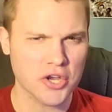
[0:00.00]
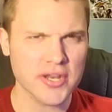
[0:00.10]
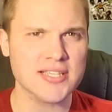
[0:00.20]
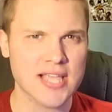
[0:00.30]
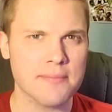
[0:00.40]
a
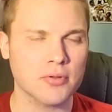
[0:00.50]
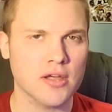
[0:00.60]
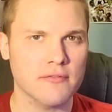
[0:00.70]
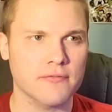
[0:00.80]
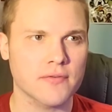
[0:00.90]
good
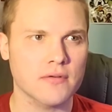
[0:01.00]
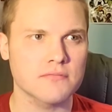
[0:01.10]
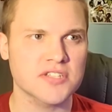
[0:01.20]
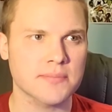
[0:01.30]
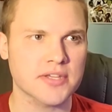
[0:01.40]
example of
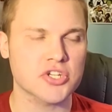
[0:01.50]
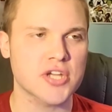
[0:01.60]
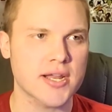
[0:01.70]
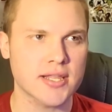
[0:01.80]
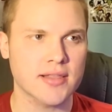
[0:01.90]
something
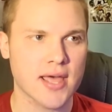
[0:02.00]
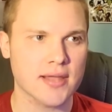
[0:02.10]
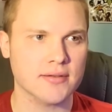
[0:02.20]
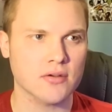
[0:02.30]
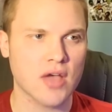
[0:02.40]
shady
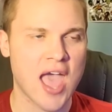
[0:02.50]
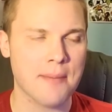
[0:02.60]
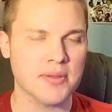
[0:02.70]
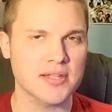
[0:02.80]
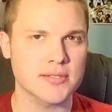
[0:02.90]
that
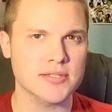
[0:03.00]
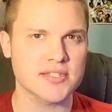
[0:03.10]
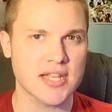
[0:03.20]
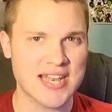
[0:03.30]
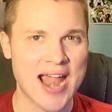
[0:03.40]

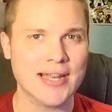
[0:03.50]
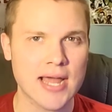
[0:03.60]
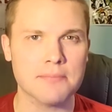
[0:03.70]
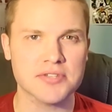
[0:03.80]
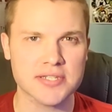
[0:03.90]
happens
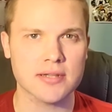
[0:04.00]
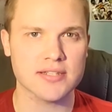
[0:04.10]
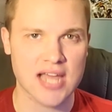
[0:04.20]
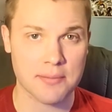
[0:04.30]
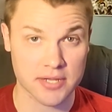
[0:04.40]
99%
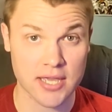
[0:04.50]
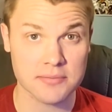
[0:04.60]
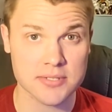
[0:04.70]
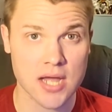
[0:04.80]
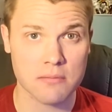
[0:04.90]
of the time at
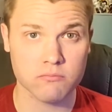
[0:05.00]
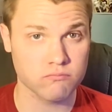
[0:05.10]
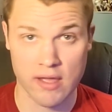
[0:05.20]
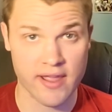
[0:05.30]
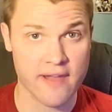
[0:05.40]

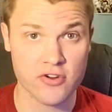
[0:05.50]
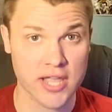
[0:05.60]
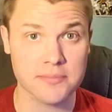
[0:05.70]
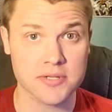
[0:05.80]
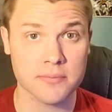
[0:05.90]
GameStop.
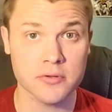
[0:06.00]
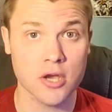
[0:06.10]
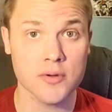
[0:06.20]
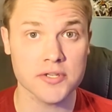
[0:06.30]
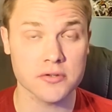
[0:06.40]
Every GameStop you
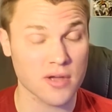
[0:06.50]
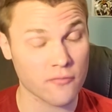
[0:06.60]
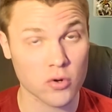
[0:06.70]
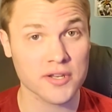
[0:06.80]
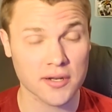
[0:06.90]
go into,
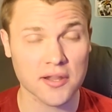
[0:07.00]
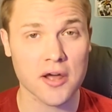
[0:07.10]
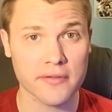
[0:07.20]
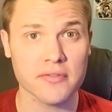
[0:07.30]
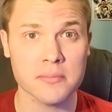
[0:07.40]
I've worked at a
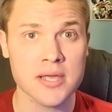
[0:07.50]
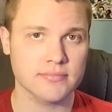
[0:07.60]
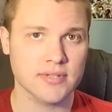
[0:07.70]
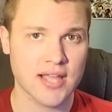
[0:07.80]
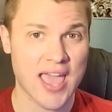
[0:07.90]
lot of them,
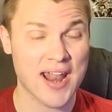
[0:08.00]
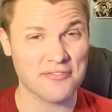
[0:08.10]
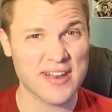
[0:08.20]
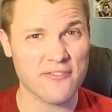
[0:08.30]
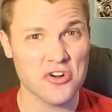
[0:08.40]
and
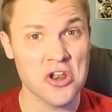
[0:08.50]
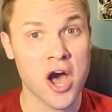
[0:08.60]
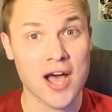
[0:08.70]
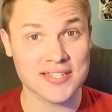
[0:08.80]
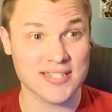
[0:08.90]
I've never
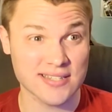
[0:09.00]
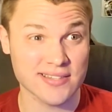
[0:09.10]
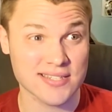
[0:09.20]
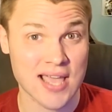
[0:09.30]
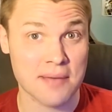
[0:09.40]
not
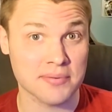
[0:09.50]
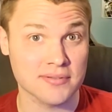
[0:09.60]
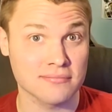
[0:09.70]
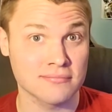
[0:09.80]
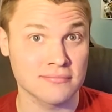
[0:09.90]
seen this
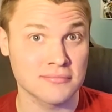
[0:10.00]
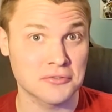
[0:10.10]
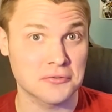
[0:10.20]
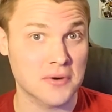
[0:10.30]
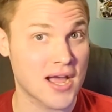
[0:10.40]
happen,
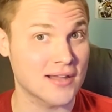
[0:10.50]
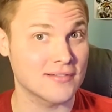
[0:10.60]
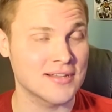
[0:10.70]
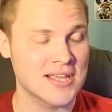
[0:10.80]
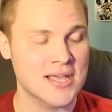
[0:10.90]

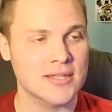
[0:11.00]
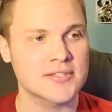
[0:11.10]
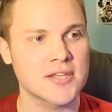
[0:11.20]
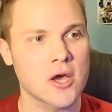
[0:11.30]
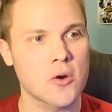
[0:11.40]
right?
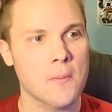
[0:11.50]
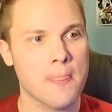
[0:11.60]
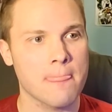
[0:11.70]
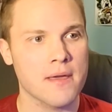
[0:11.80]
So,